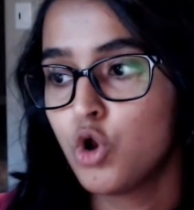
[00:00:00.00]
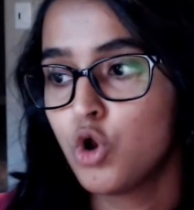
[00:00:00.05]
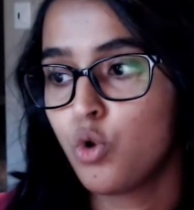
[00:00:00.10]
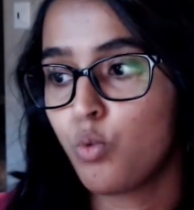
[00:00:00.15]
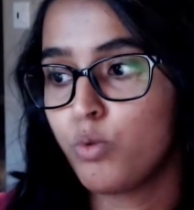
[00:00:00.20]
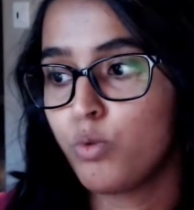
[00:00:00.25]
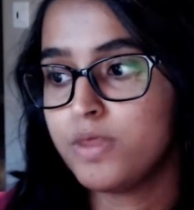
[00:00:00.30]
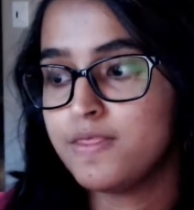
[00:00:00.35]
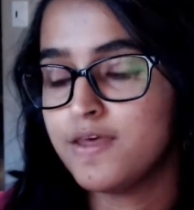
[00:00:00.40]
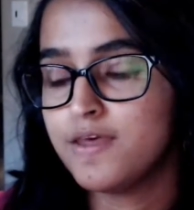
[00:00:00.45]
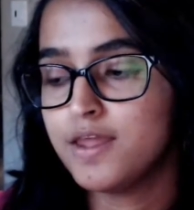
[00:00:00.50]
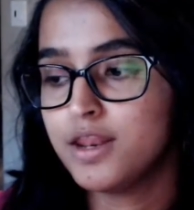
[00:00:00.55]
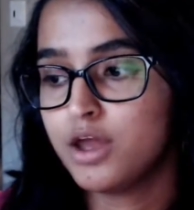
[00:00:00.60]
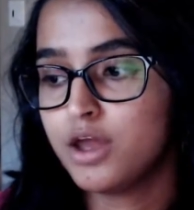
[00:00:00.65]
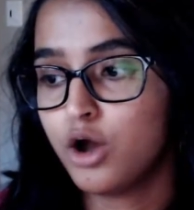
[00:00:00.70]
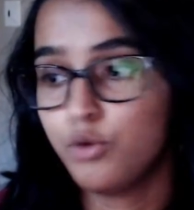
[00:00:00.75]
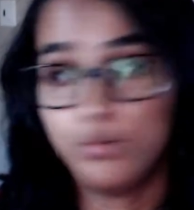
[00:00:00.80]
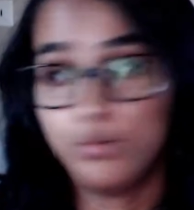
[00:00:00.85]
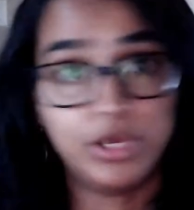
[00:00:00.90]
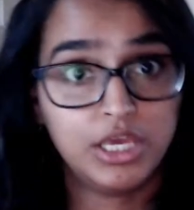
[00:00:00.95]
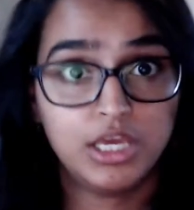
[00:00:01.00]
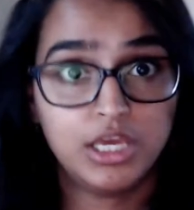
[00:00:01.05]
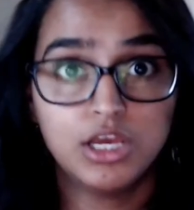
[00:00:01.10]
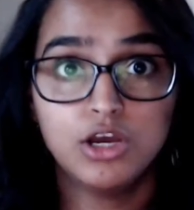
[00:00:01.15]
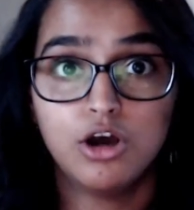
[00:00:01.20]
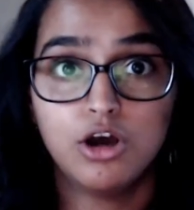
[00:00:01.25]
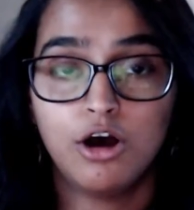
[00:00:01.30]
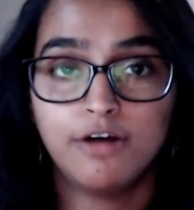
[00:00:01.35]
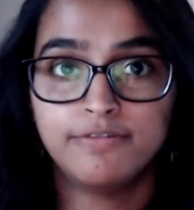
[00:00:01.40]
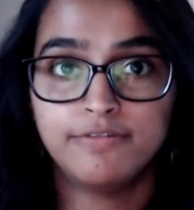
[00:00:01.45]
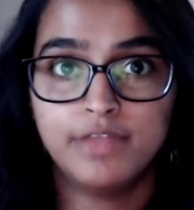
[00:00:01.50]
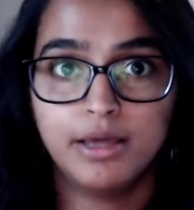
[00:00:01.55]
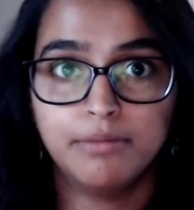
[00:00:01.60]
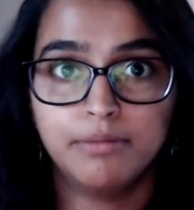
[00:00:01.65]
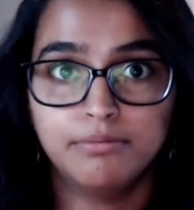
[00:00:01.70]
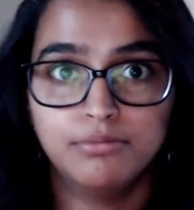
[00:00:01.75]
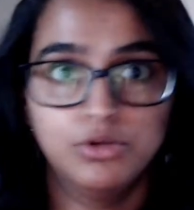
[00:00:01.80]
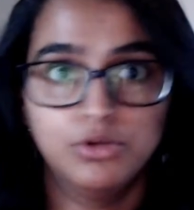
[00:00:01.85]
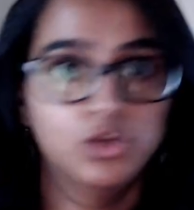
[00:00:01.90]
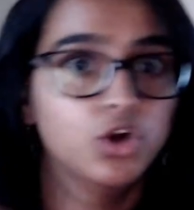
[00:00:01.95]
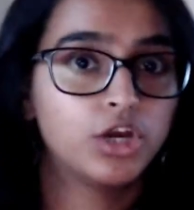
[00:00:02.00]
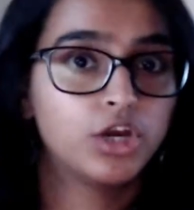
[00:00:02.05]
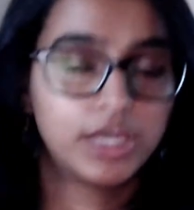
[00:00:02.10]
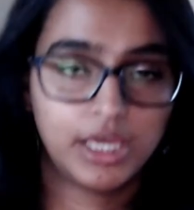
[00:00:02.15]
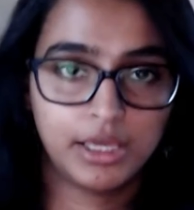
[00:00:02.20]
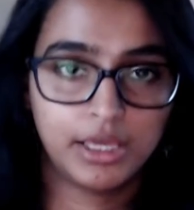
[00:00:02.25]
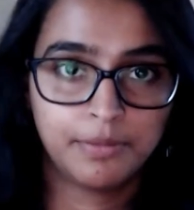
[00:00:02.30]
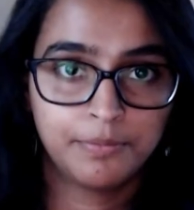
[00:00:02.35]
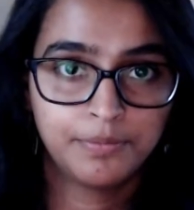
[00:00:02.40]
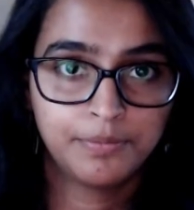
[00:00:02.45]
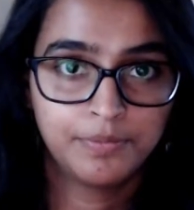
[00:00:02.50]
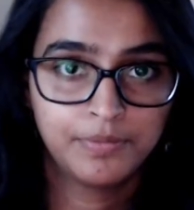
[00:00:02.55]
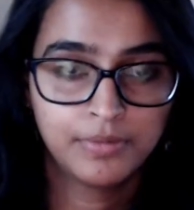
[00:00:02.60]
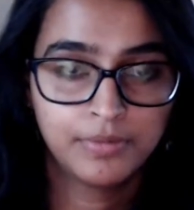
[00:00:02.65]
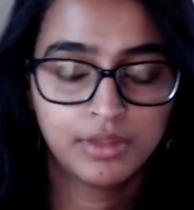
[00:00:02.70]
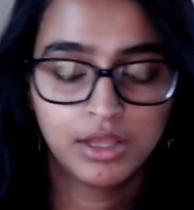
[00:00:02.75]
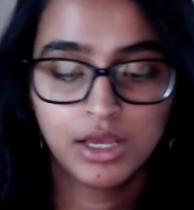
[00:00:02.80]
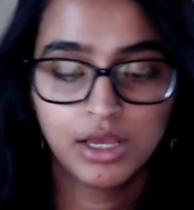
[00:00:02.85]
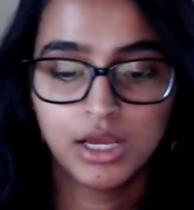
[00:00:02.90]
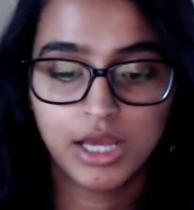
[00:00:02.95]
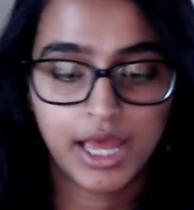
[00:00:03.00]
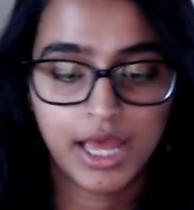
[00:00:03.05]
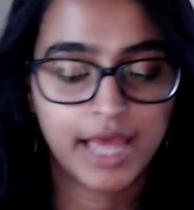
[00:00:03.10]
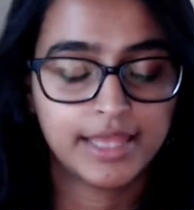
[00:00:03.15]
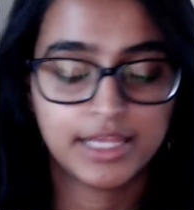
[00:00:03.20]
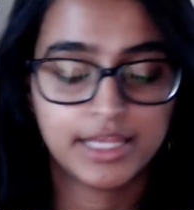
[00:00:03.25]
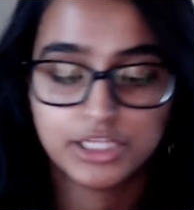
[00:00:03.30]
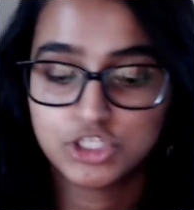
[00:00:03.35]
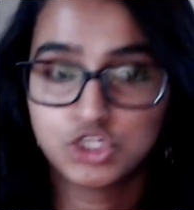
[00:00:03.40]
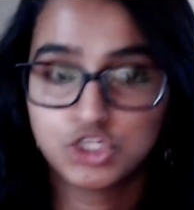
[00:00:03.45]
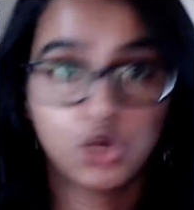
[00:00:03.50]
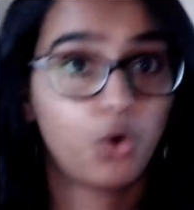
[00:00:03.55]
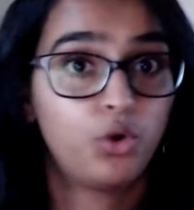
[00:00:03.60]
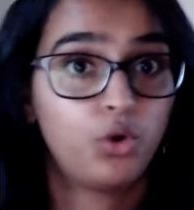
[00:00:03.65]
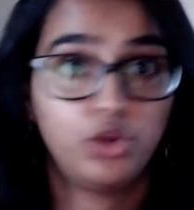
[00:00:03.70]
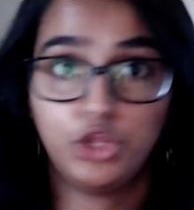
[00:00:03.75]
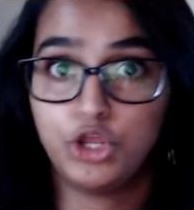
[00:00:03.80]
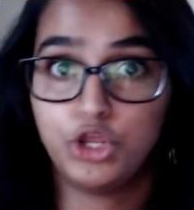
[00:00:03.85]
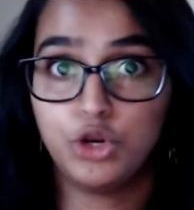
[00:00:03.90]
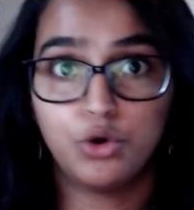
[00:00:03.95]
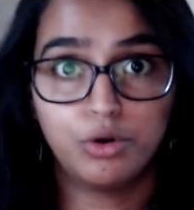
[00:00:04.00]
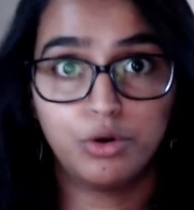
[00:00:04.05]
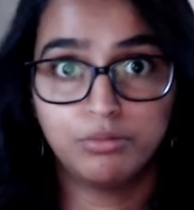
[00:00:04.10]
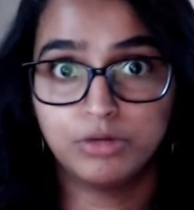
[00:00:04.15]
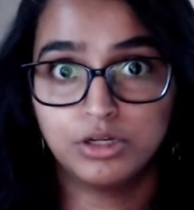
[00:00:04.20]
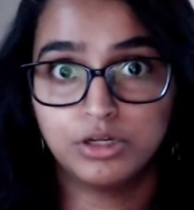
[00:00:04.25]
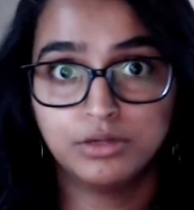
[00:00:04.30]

within a week of them looking, and that's totally normal.